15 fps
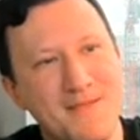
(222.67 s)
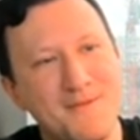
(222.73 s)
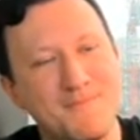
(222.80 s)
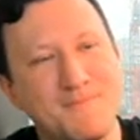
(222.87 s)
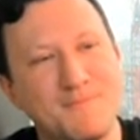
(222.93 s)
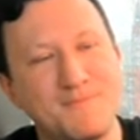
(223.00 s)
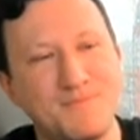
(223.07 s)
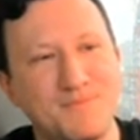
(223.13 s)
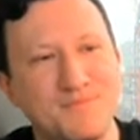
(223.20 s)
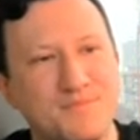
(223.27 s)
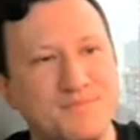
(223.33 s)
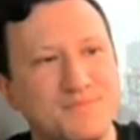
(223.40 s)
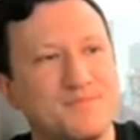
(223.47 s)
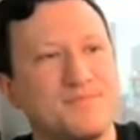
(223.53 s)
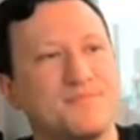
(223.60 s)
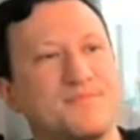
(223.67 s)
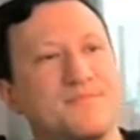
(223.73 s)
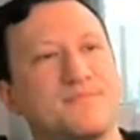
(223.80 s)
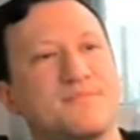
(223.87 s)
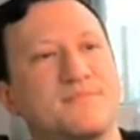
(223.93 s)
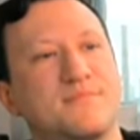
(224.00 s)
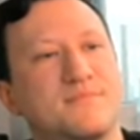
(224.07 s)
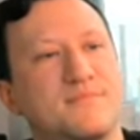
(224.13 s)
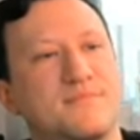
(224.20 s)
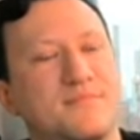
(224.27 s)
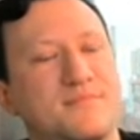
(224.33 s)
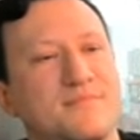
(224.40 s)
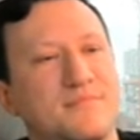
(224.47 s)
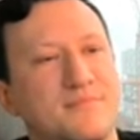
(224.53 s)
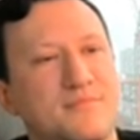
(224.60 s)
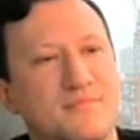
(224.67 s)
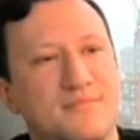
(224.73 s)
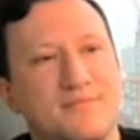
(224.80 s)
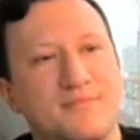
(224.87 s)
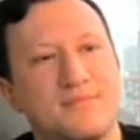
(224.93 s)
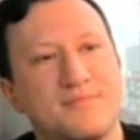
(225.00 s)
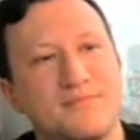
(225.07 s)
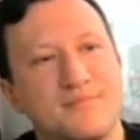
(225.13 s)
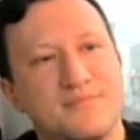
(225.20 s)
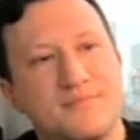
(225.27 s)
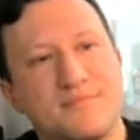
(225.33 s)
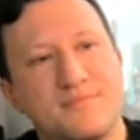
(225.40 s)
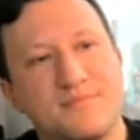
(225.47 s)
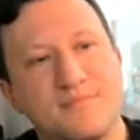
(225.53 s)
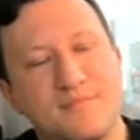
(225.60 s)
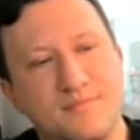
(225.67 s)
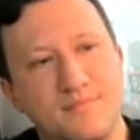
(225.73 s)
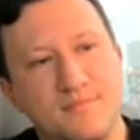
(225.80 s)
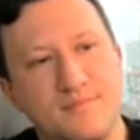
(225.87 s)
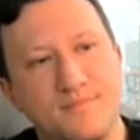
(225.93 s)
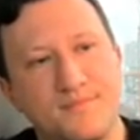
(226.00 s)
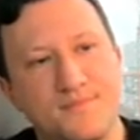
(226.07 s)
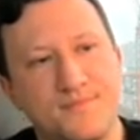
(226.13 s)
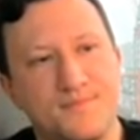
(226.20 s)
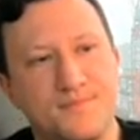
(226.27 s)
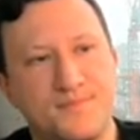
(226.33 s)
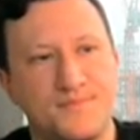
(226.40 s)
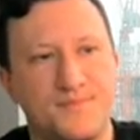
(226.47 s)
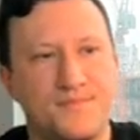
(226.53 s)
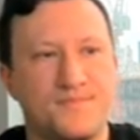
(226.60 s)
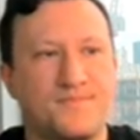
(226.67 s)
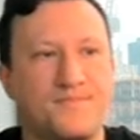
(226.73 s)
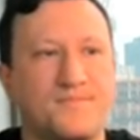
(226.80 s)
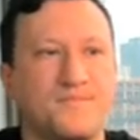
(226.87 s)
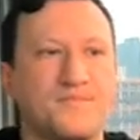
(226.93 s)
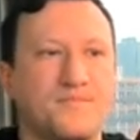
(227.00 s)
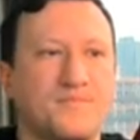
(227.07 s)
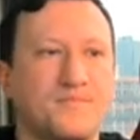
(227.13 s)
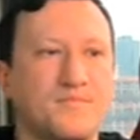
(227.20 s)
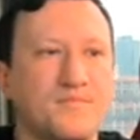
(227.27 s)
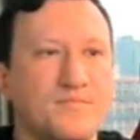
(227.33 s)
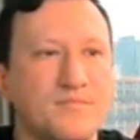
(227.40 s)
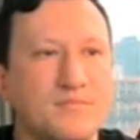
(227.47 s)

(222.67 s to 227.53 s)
(silent)